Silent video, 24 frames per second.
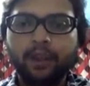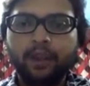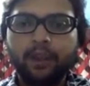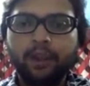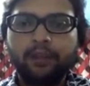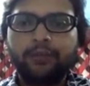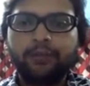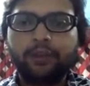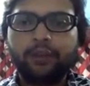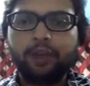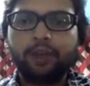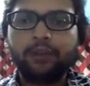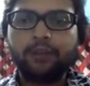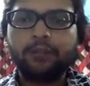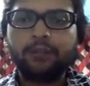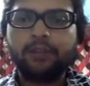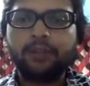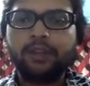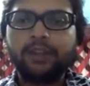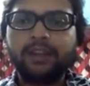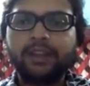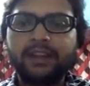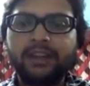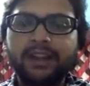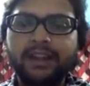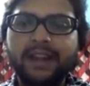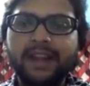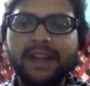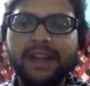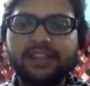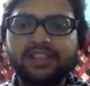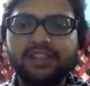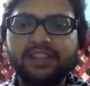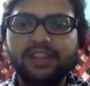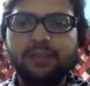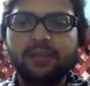from
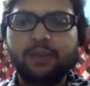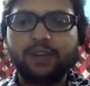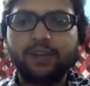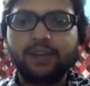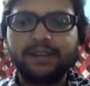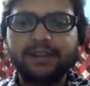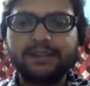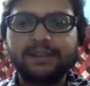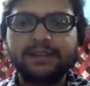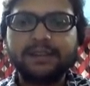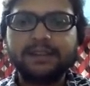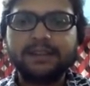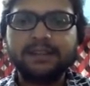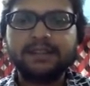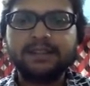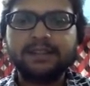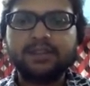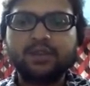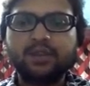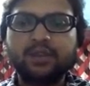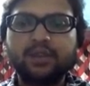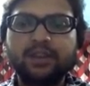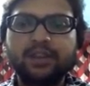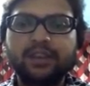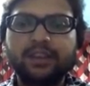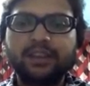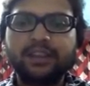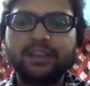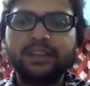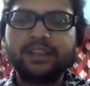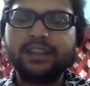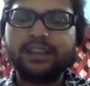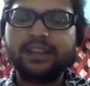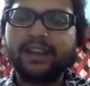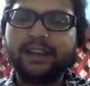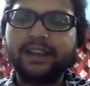international bodies. So in
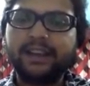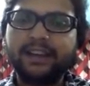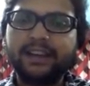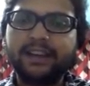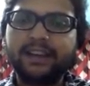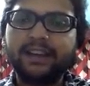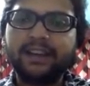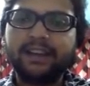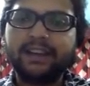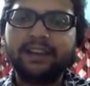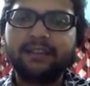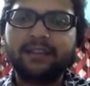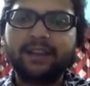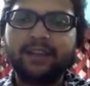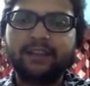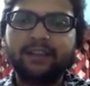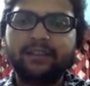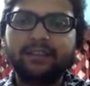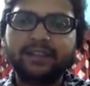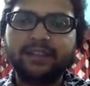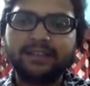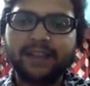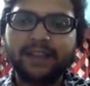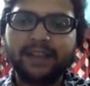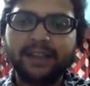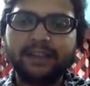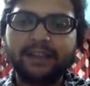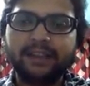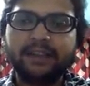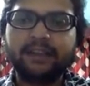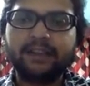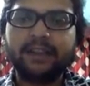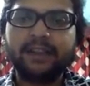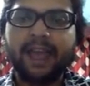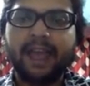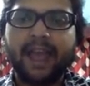the year 1995 we signed
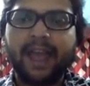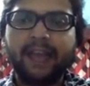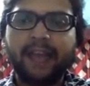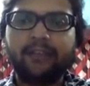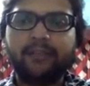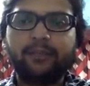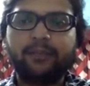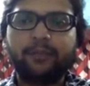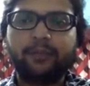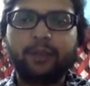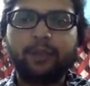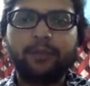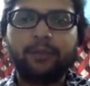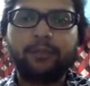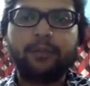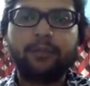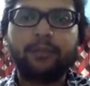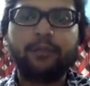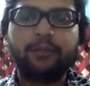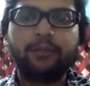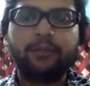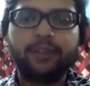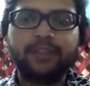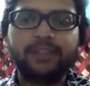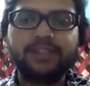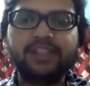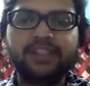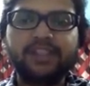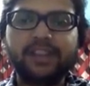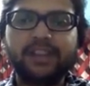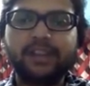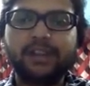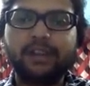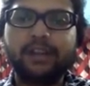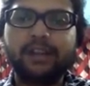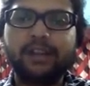it, and from 1st
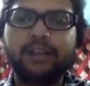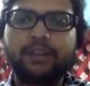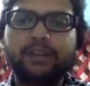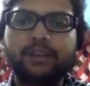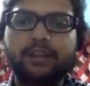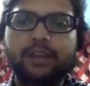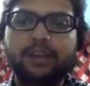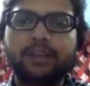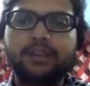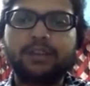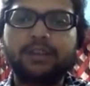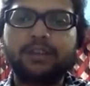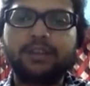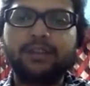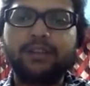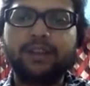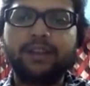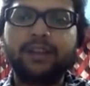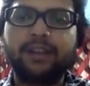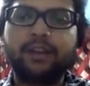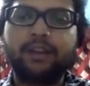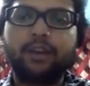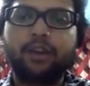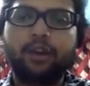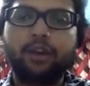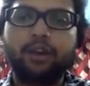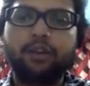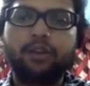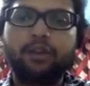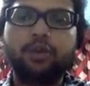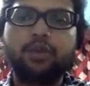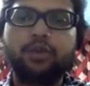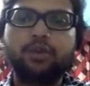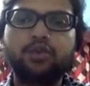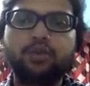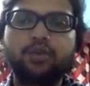January 2005 all
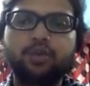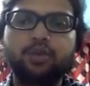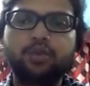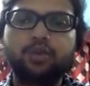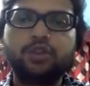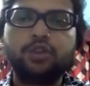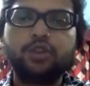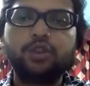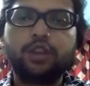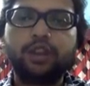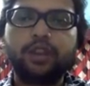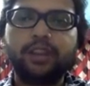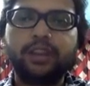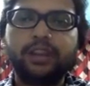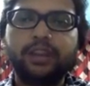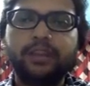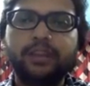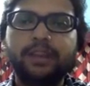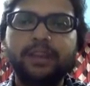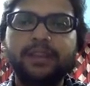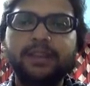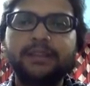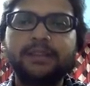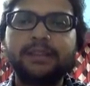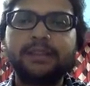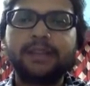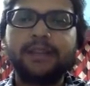those rules or agreements